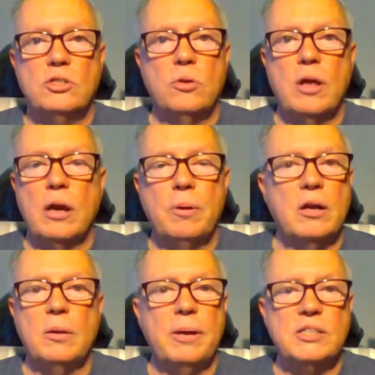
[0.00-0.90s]
So they're
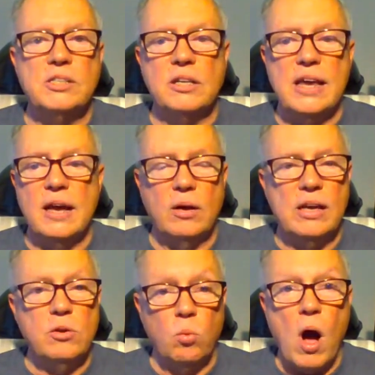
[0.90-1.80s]
going to basically
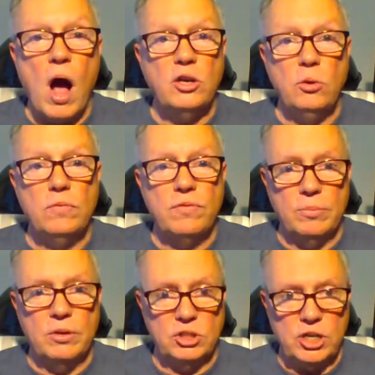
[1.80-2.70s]
either walk you
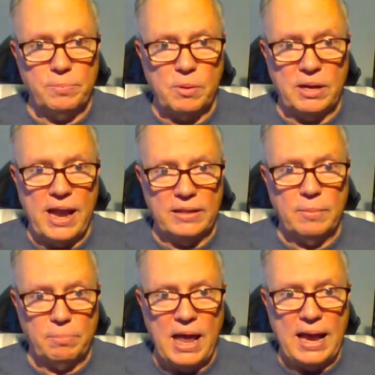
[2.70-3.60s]
from the ship, the
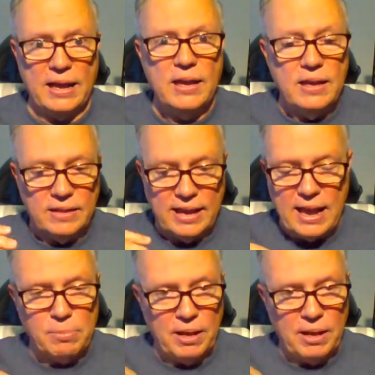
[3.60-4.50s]
gangplank
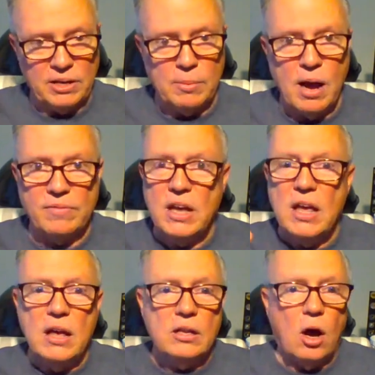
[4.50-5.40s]
when you come off,
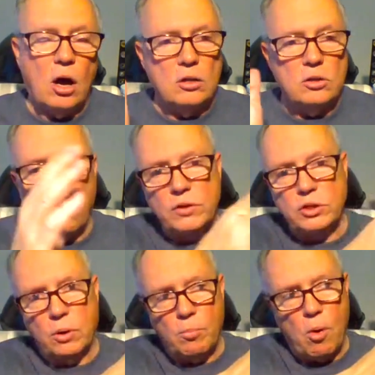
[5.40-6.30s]

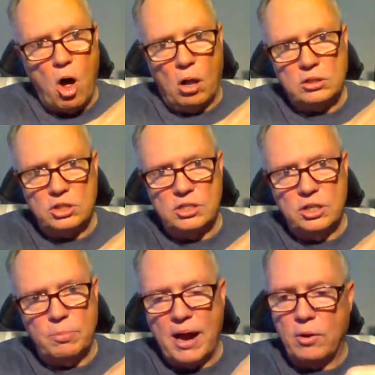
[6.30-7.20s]
over to a mall just
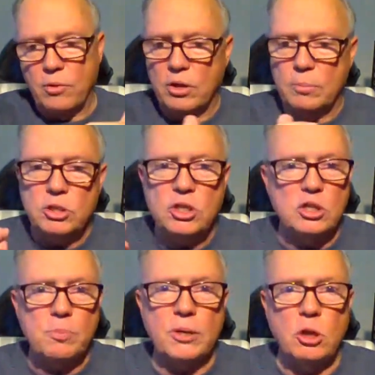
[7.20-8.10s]
nearby, or they're going to put you on
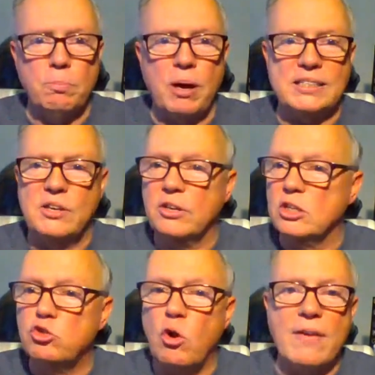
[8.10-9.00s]
a special bus and they're
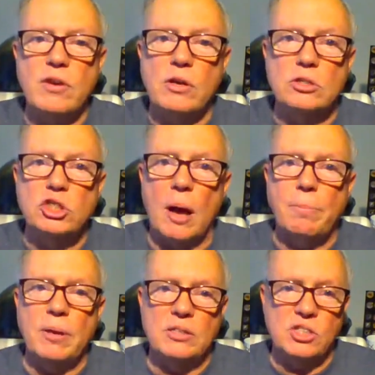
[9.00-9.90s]
going to drive you to a
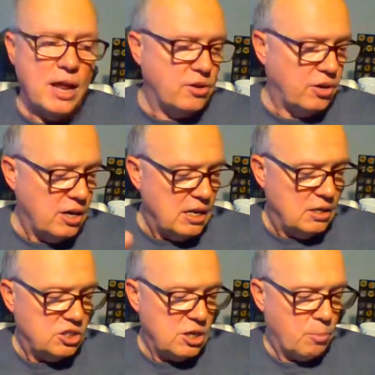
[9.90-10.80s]
shopping center
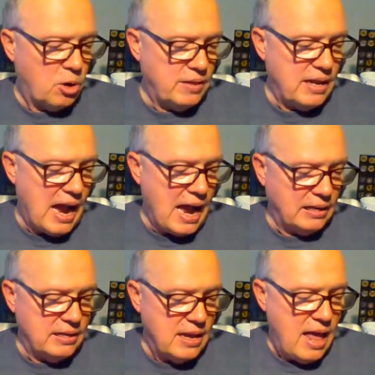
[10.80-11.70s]
somewhere on the
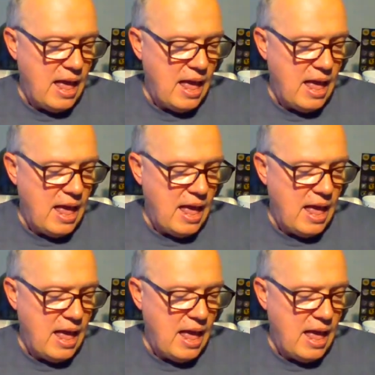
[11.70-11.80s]
island,